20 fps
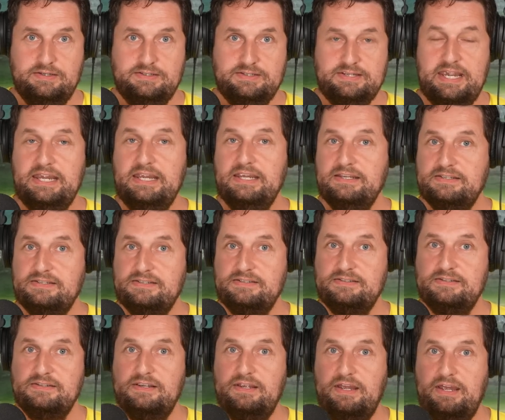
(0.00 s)

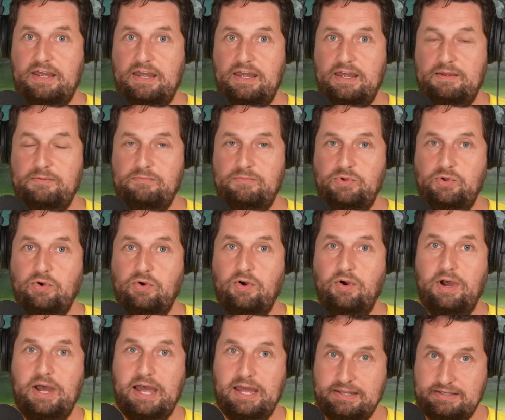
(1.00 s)
takes um,
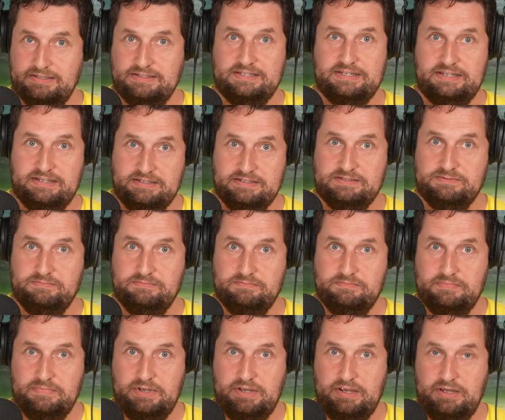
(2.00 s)
your auntie's
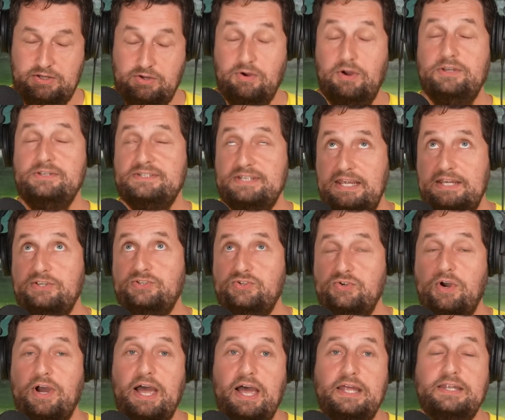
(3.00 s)
Your, takes
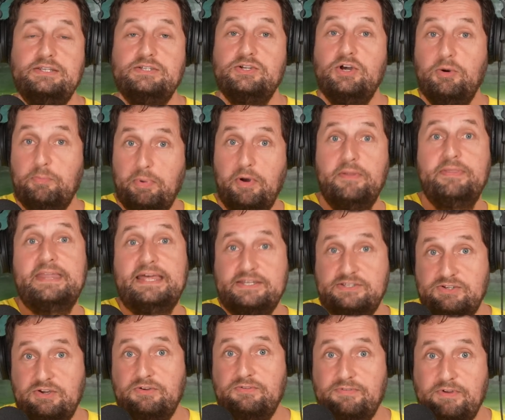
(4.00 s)
your aunt up on
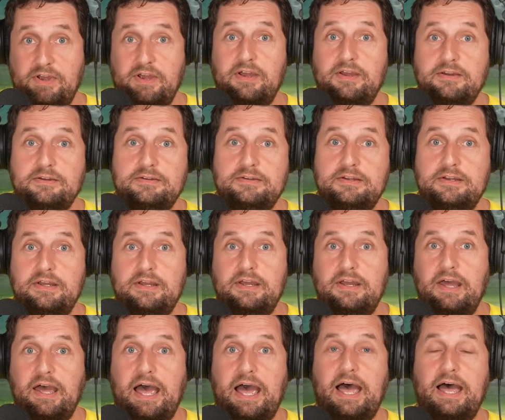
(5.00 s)
that offer
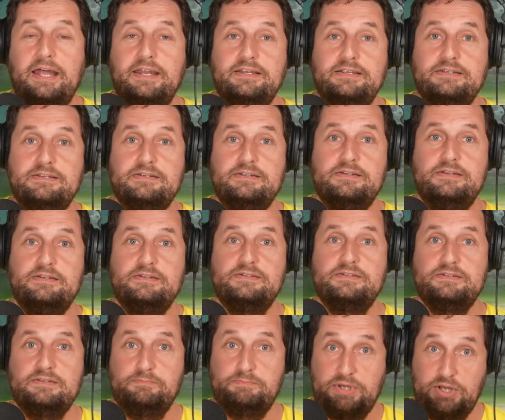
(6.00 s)
and
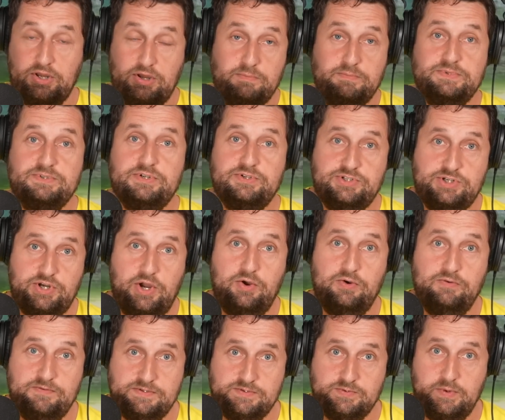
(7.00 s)
becomes a
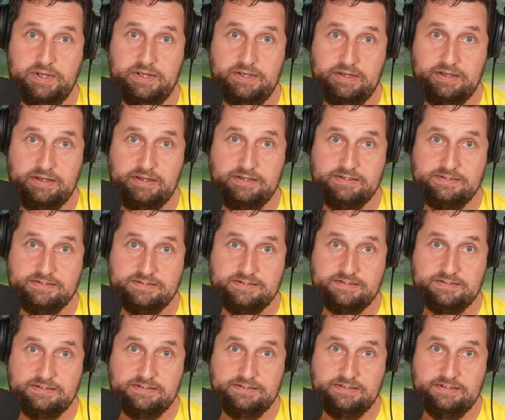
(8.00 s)
Jehovah's
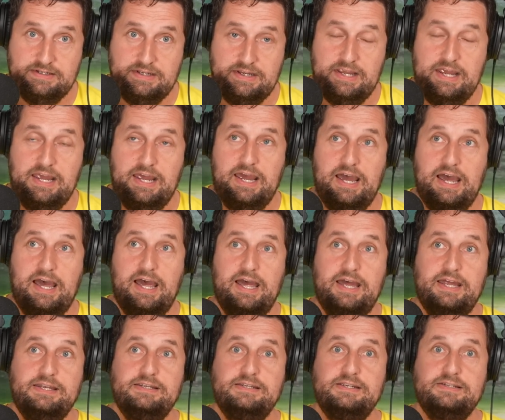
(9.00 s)
Witness.
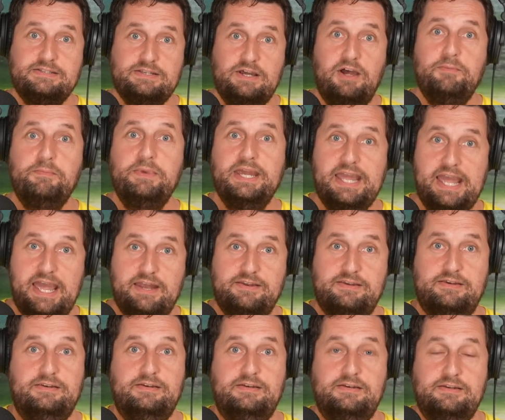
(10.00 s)
And at
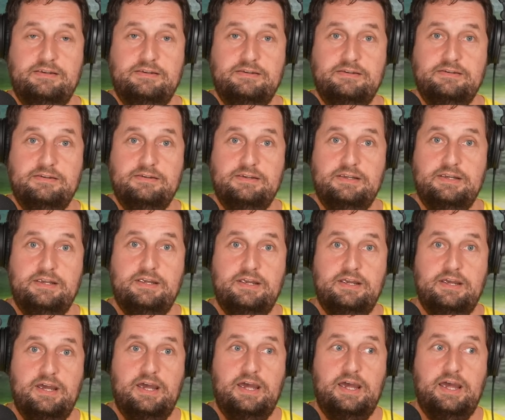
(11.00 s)
Armageddon,
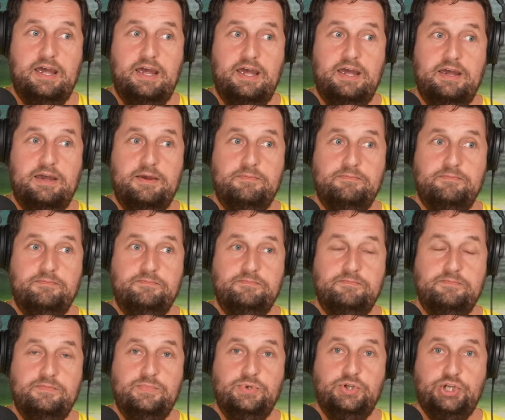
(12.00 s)

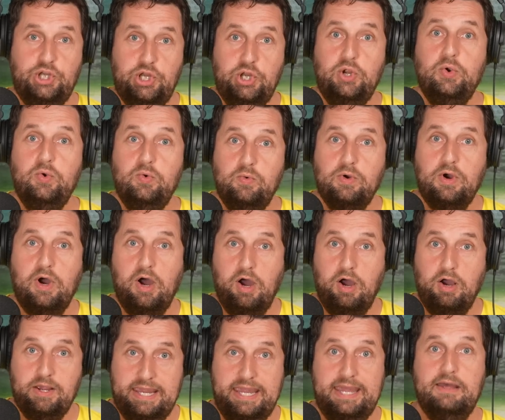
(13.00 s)
um, you
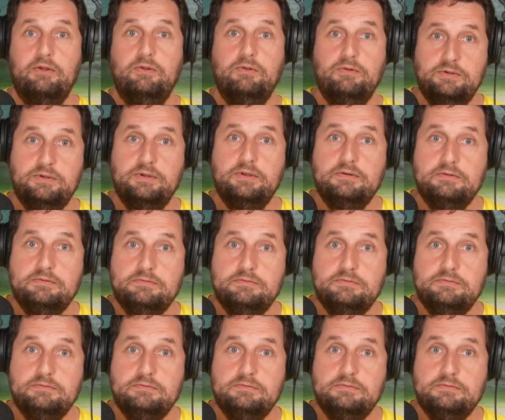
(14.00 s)
are killed,